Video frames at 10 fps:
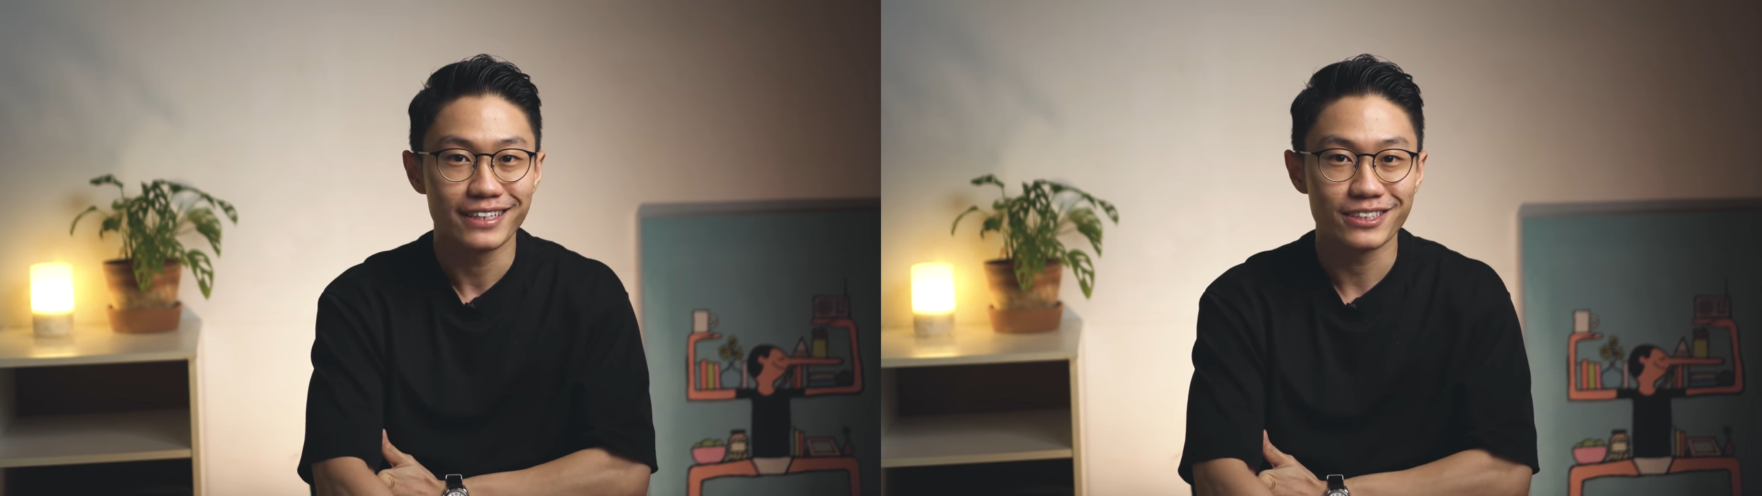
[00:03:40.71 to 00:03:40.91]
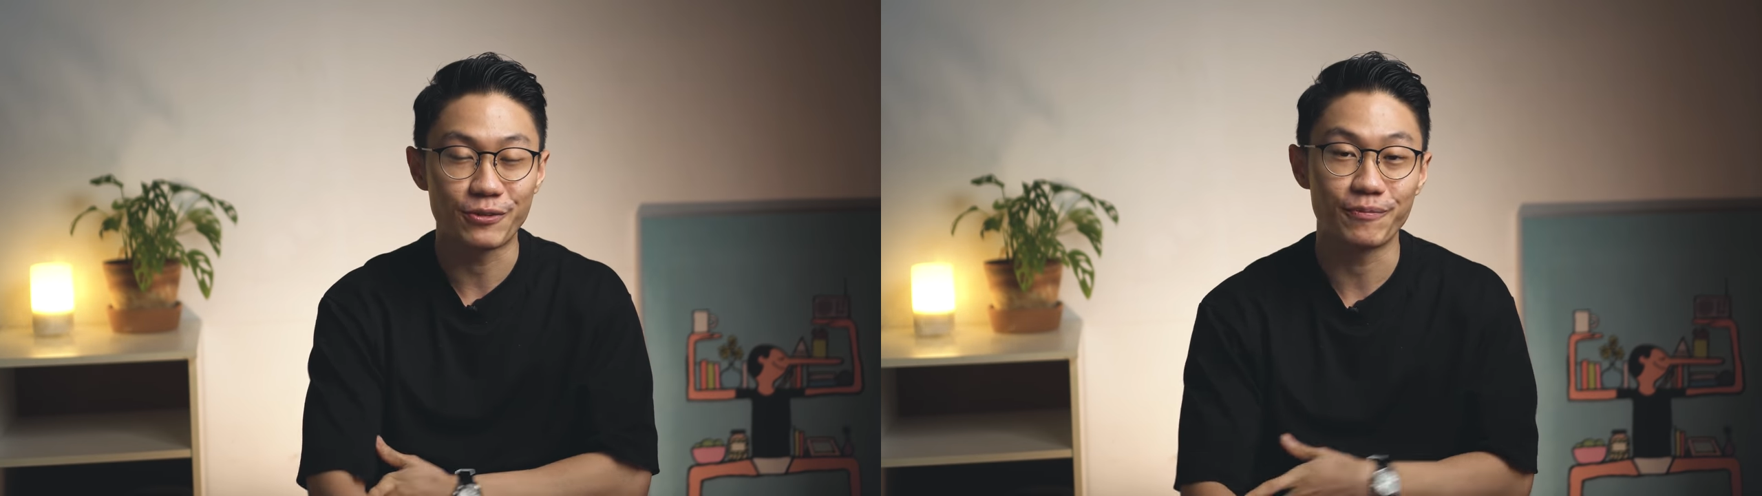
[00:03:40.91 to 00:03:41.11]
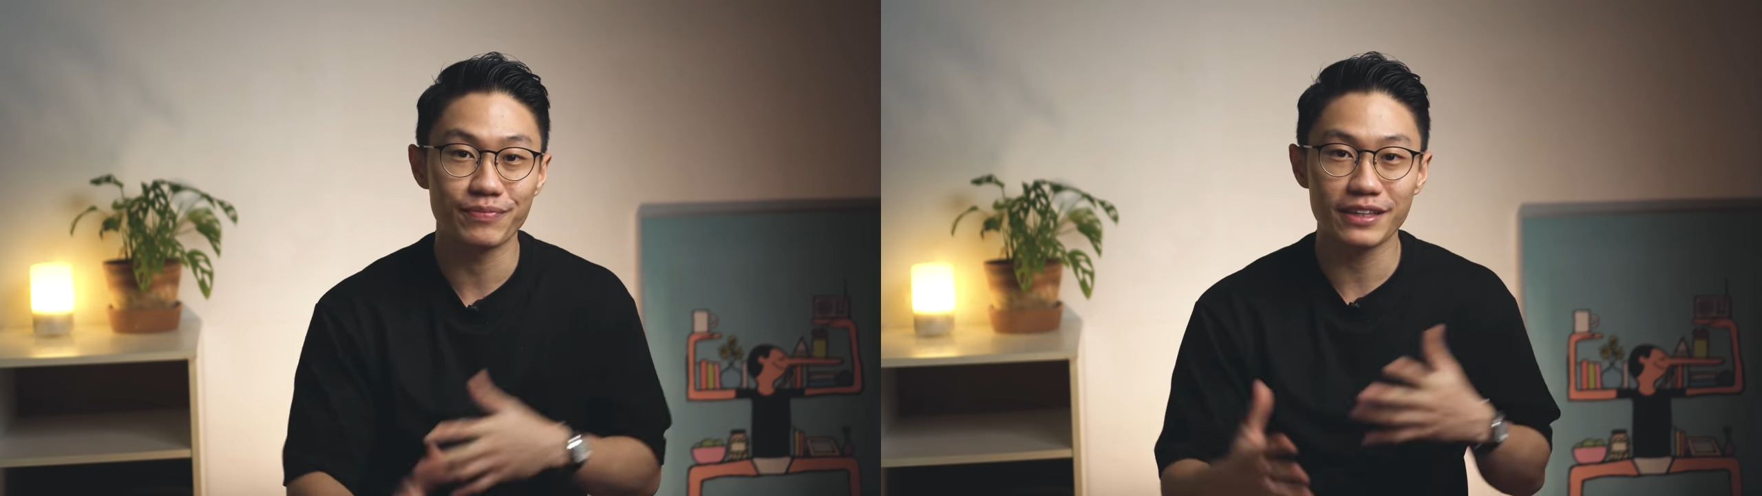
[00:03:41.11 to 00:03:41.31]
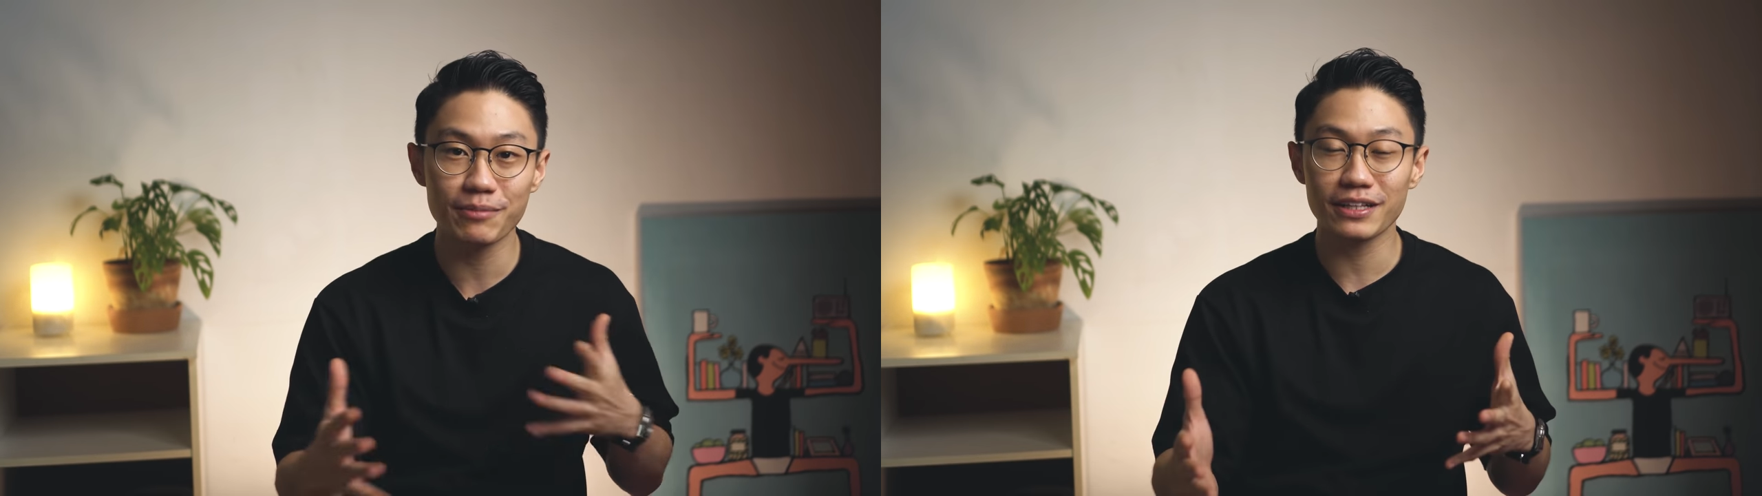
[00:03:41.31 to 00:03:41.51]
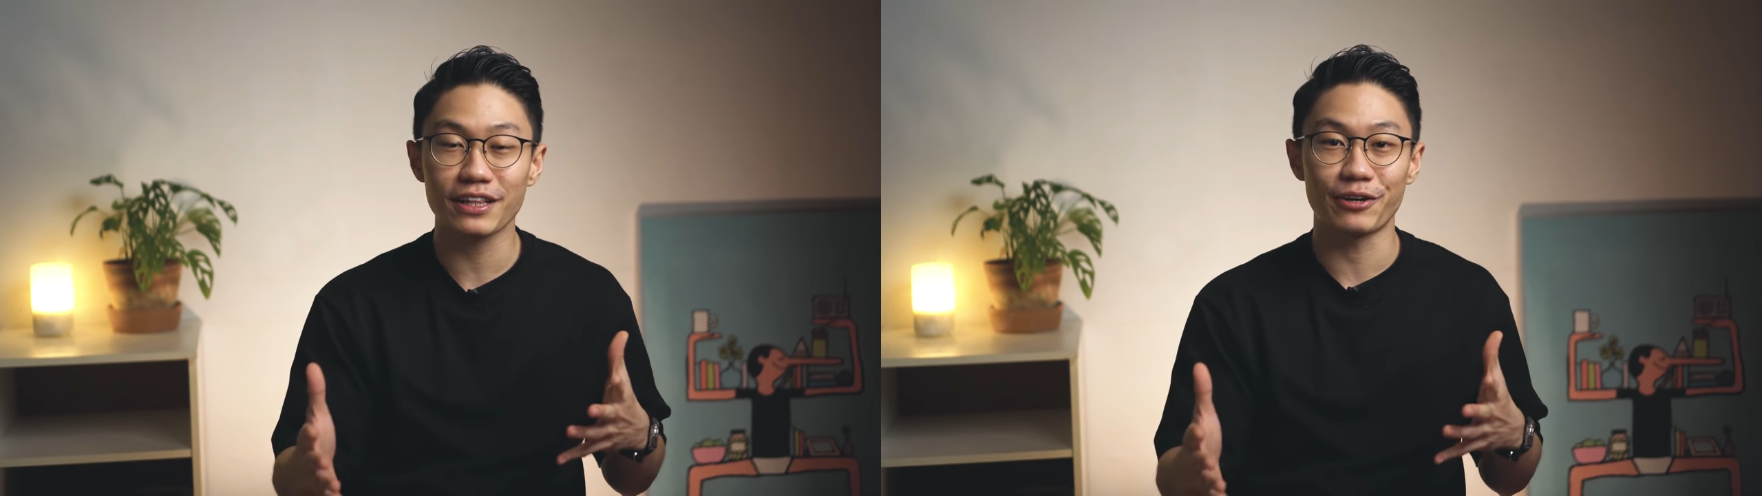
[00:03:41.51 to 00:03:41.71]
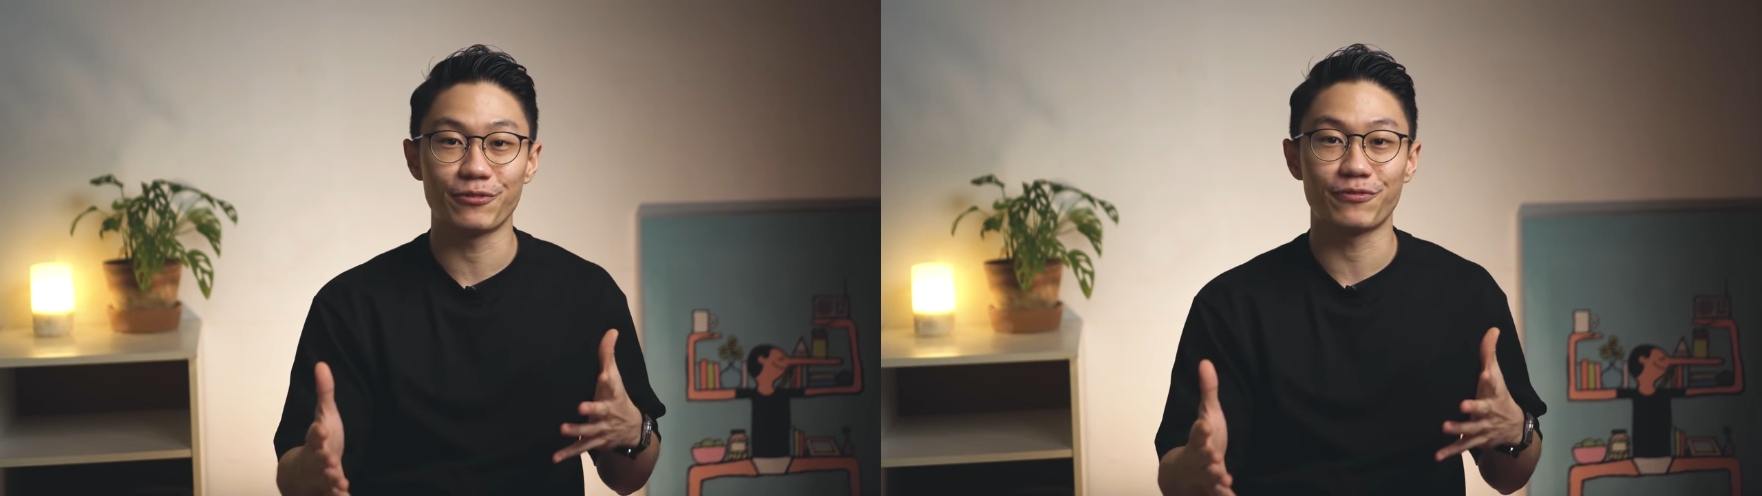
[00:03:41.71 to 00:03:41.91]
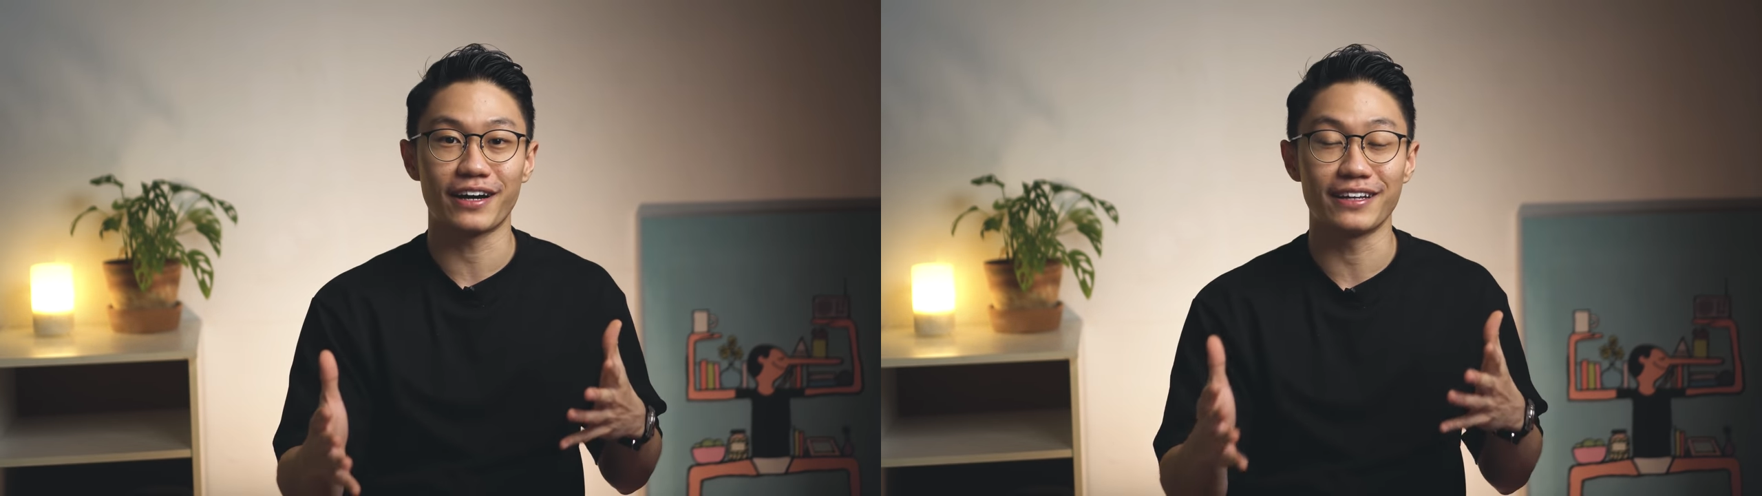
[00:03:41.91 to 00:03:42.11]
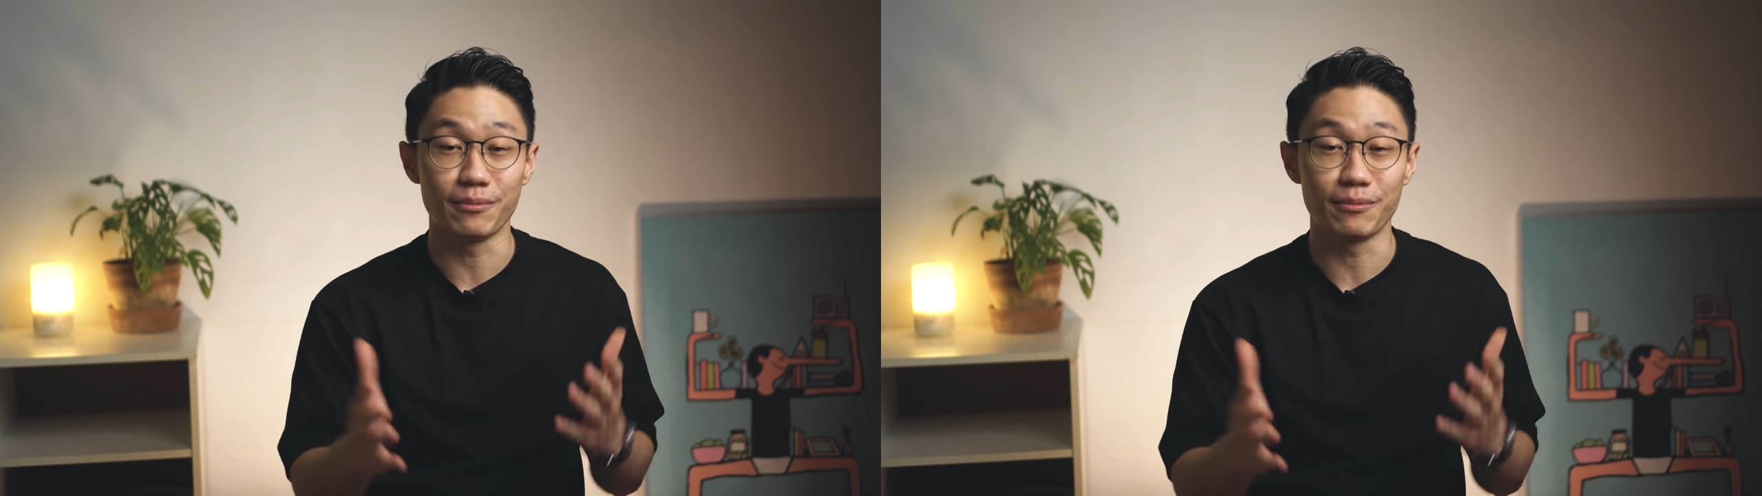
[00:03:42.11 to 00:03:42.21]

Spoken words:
So let me clarify